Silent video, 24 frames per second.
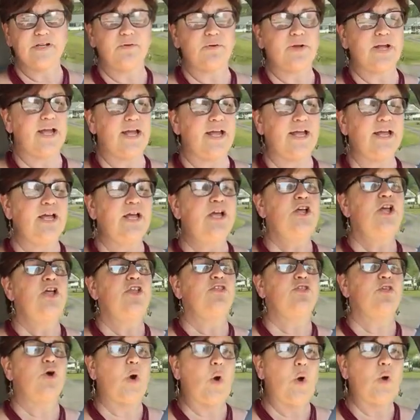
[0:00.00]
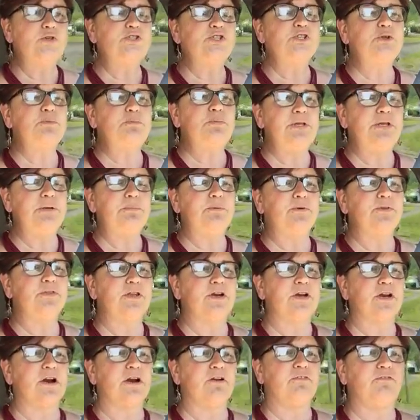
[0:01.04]
okay? Those are the people
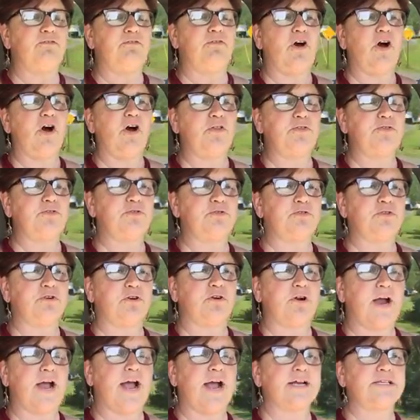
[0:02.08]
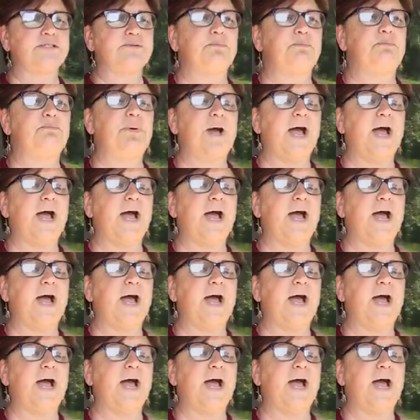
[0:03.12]
that are going to fall through the cracks.